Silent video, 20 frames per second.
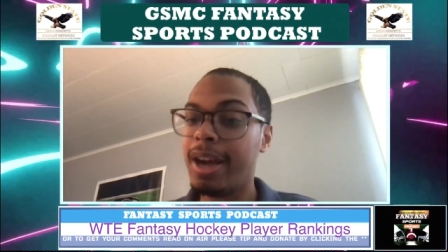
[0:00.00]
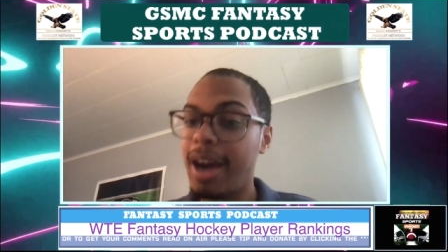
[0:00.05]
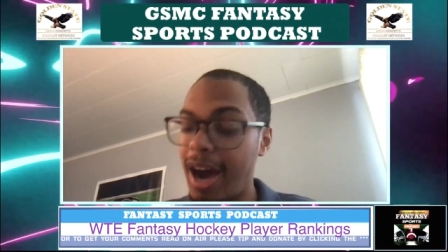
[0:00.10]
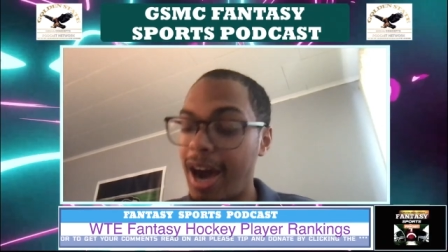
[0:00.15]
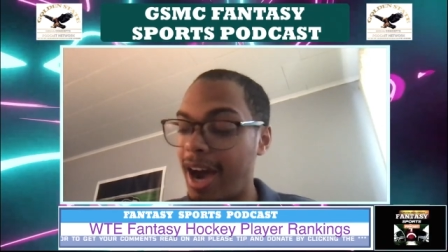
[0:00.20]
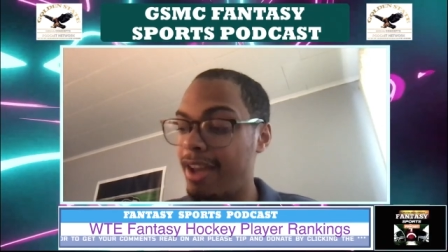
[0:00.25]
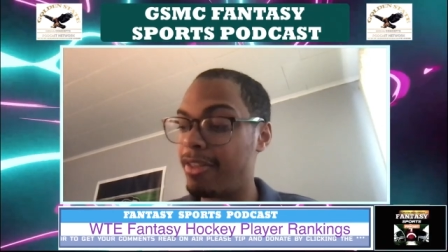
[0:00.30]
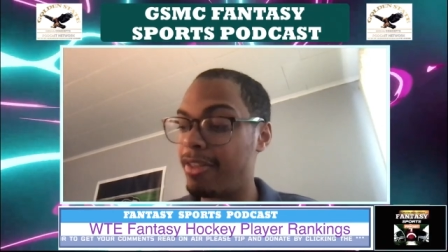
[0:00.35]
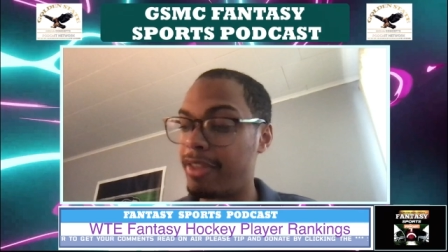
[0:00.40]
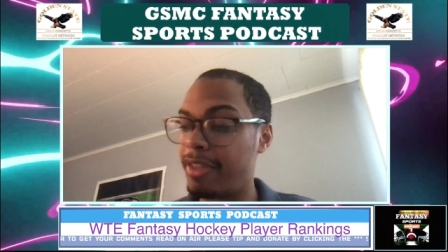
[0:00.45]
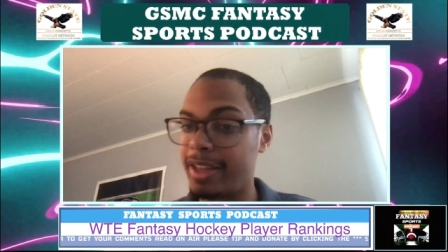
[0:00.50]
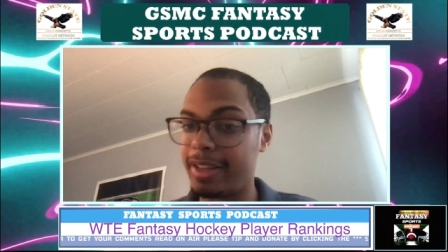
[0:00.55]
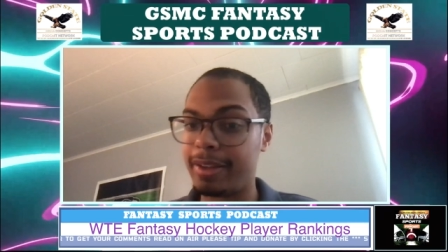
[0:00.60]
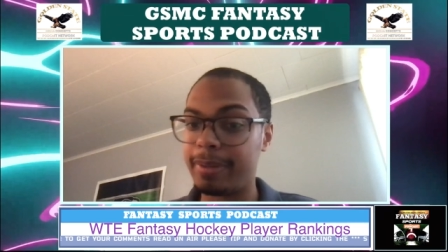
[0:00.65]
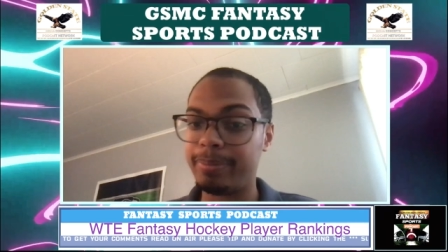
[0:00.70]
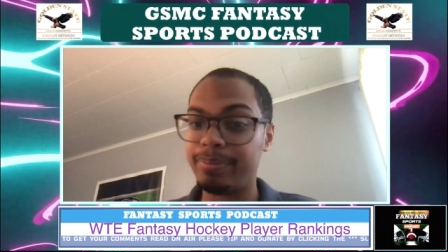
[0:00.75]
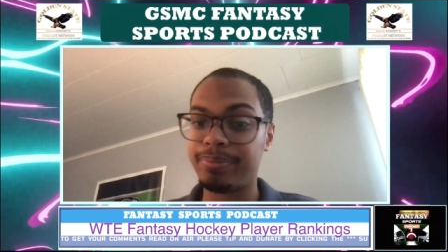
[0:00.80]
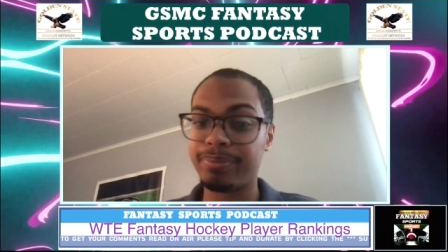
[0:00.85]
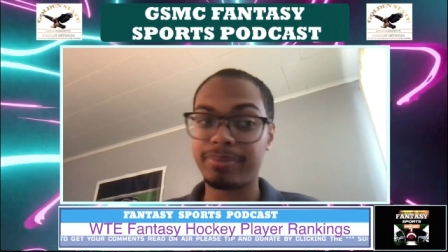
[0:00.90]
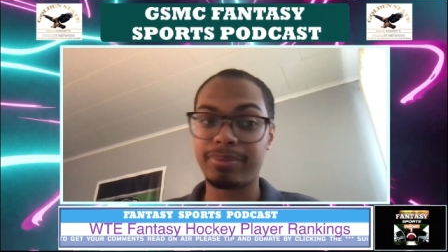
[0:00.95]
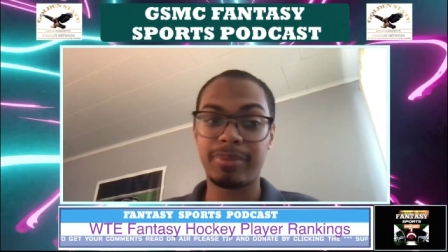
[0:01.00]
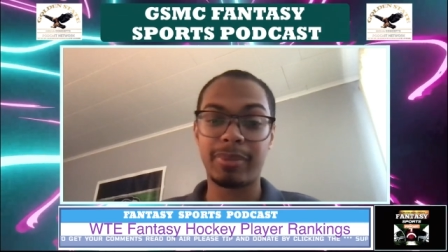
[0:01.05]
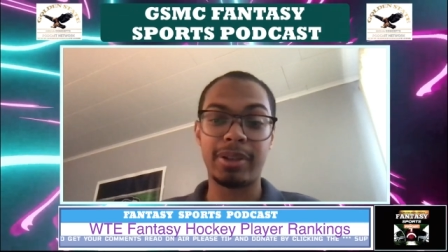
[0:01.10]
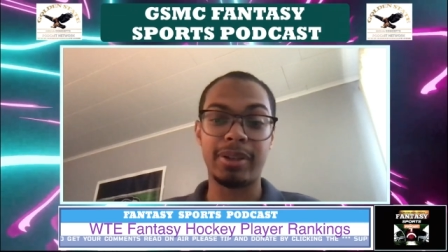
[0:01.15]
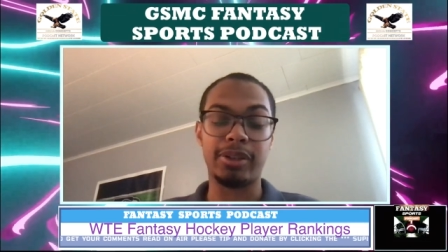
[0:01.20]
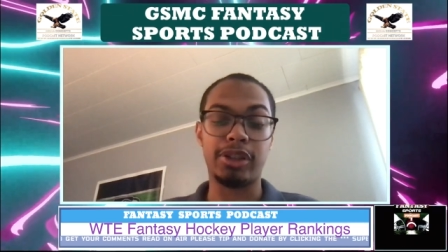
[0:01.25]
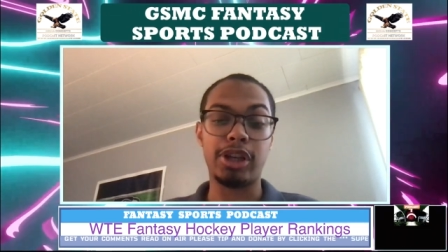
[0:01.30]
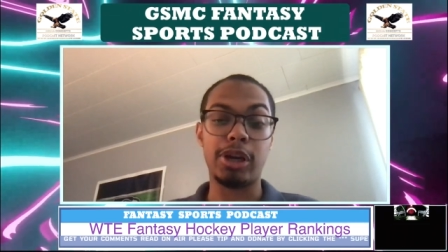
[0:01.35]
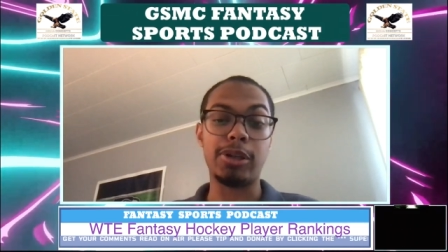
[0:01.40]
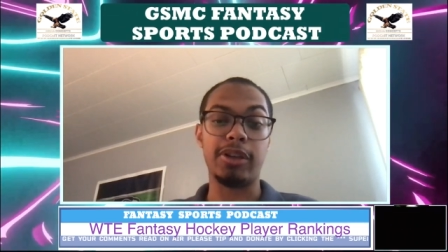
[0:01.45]
I think,
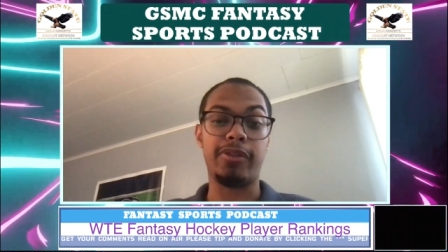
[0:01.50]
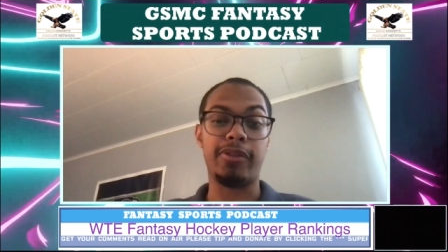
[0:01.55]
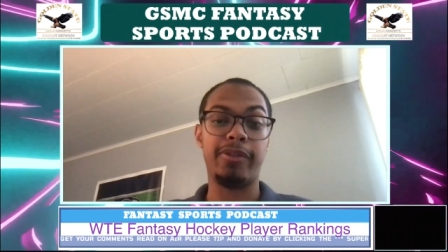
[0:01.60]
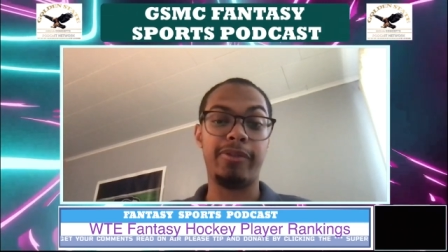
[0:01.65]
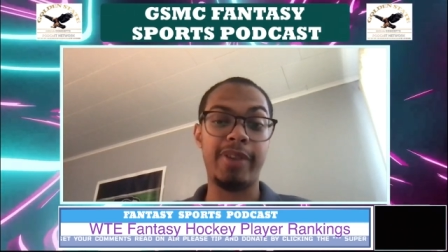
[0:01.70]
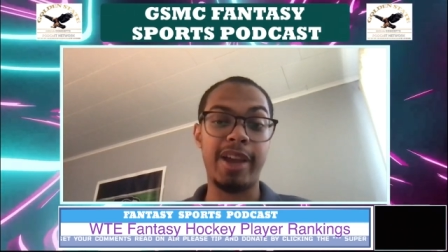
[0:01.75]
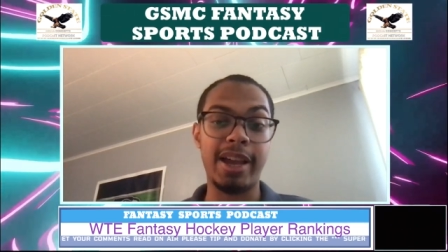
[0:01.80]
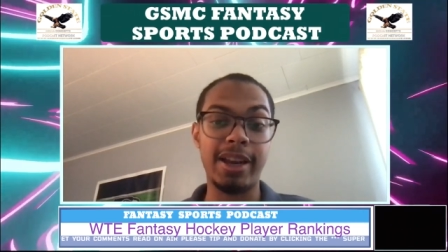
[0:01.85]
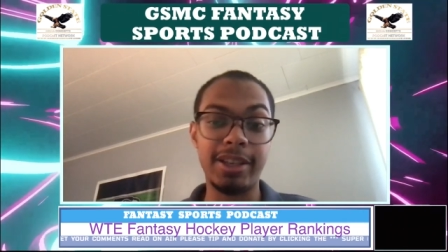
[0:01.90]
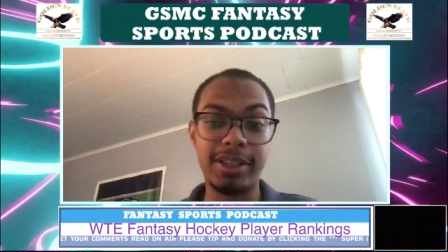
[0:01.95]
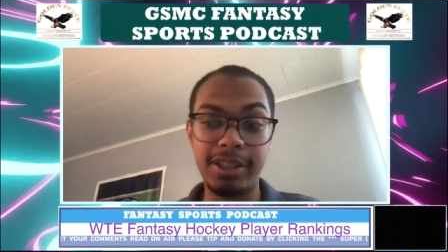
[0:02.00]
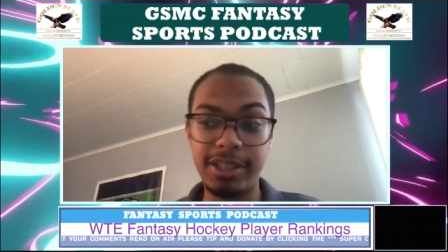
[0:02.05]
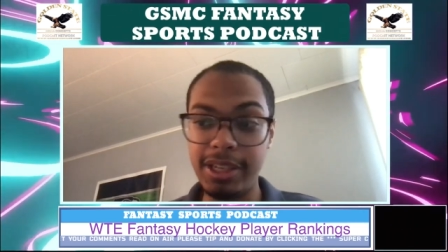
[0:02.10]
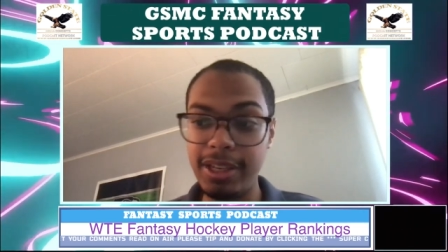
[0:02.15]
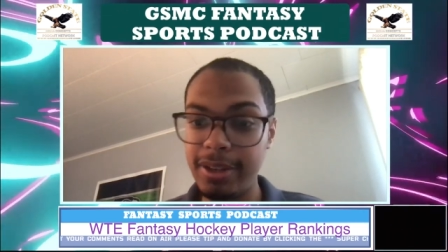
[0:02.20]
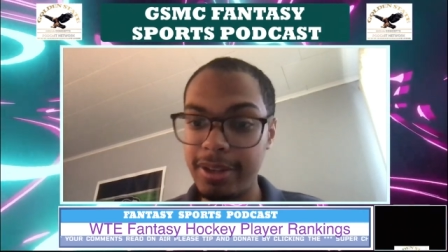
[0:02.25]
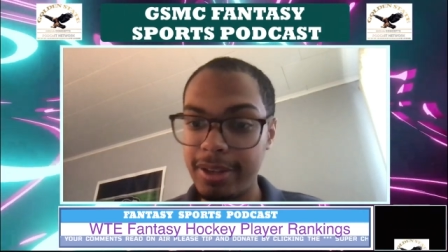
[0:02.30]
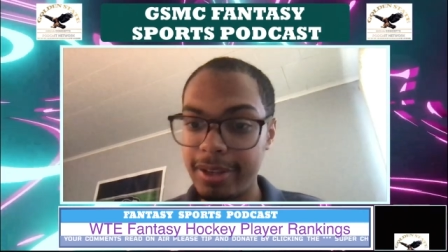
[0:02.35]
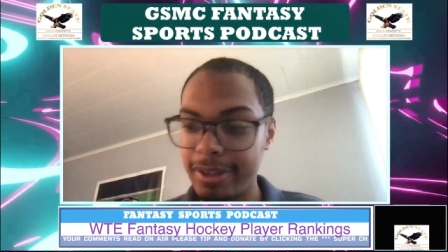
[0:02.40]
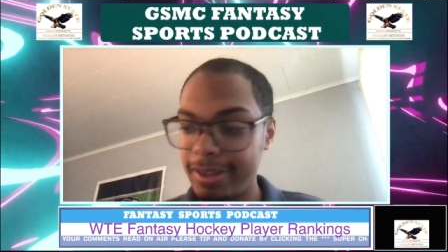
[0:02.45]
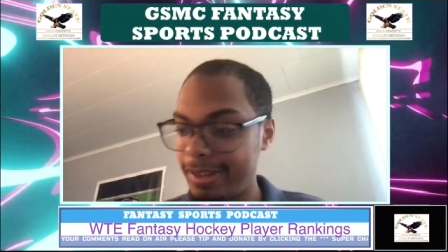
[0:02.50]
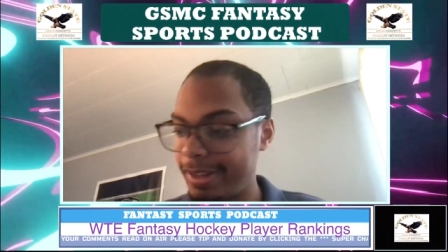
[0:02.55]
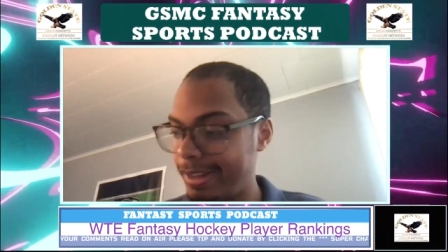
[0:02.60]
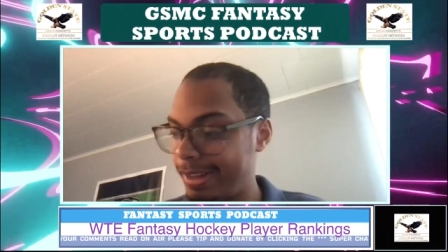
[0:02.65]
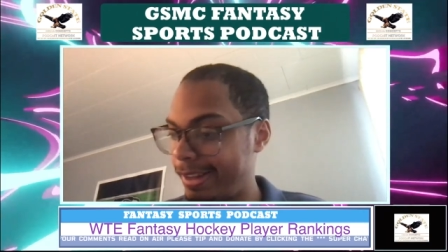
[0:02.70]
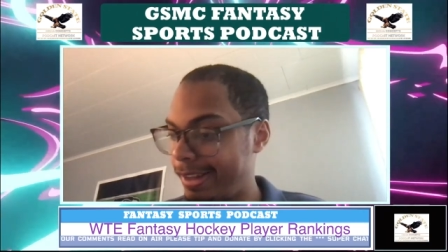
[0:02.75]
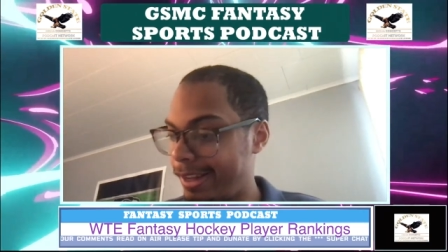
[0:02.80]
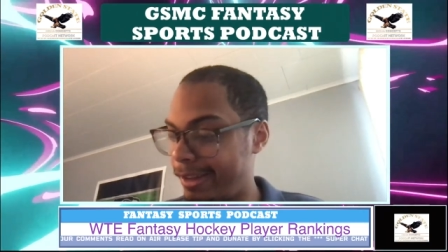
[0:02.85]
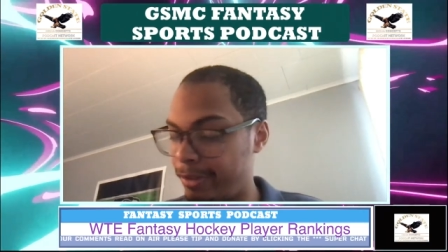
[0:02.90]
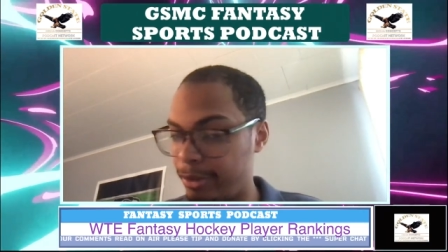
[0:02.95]
in terms of fantasy,
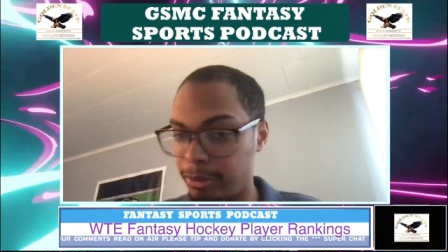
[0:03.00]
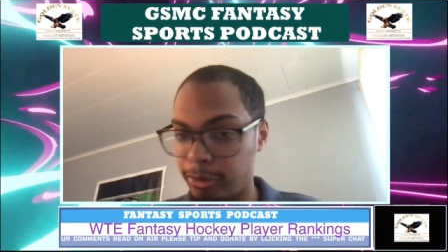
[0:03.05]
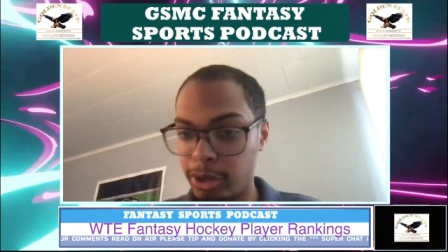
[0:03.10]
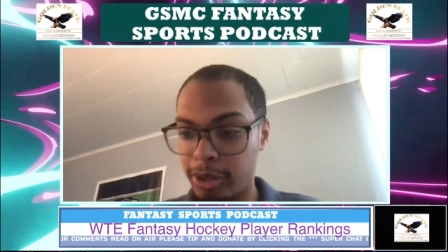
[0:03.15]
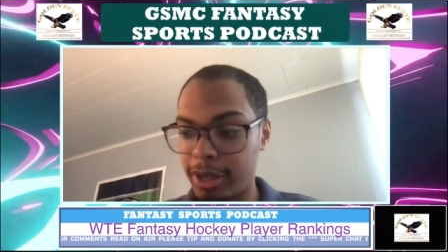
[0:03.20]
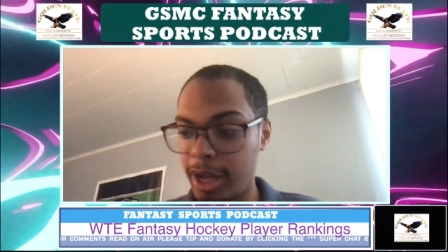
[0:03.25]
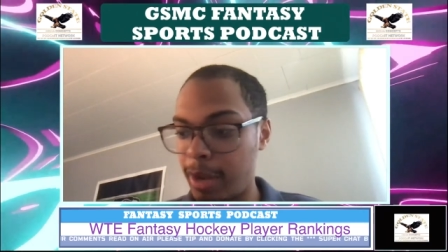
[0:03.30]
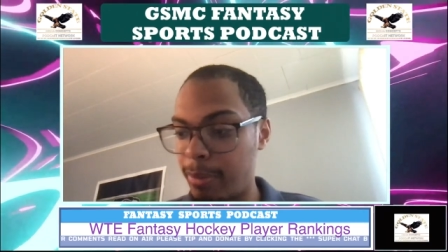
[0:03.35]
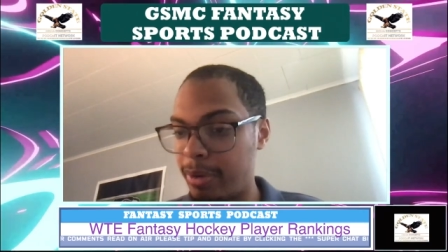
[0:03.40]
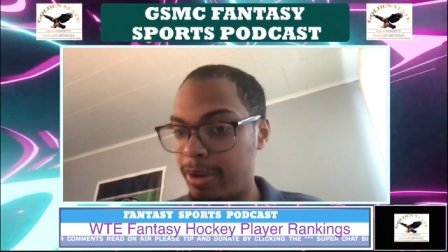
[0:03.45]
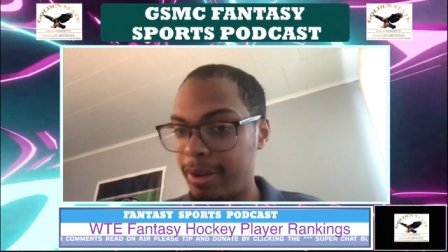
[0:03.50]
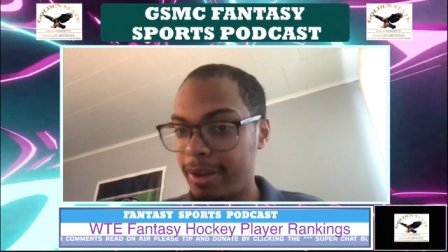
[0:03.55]
if you look up